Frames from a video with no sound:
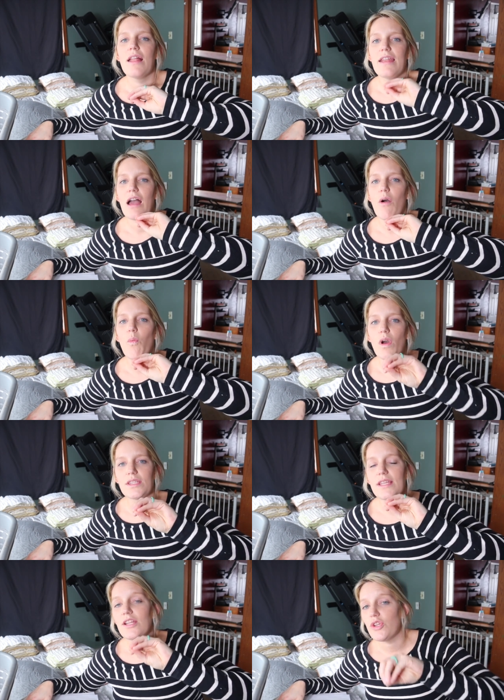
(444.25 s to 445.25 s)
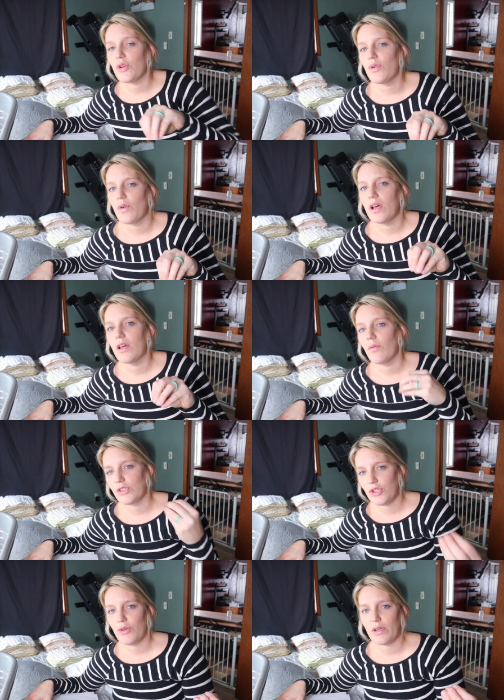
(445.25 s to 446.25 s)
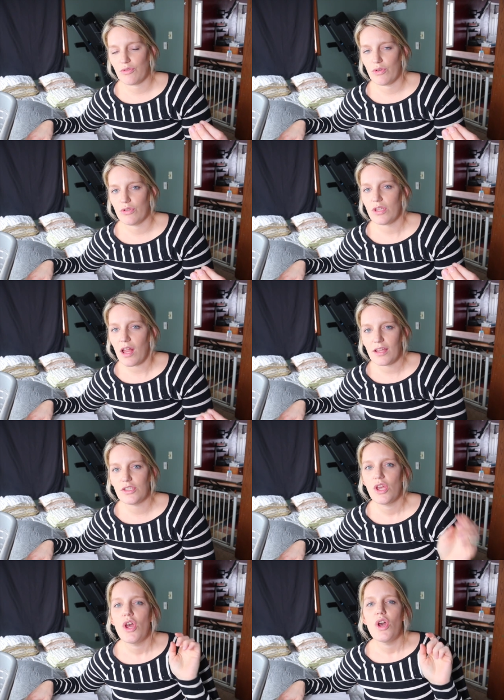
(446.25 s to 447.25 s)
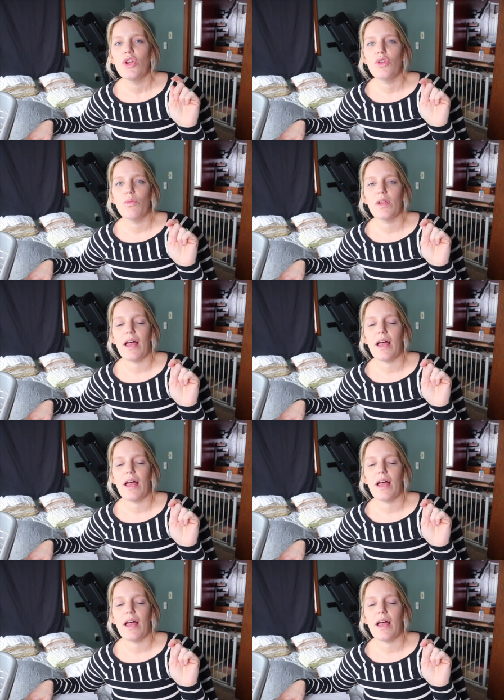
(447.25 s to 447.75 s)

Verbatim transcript: Now, once they do, once you do introduce solids, you will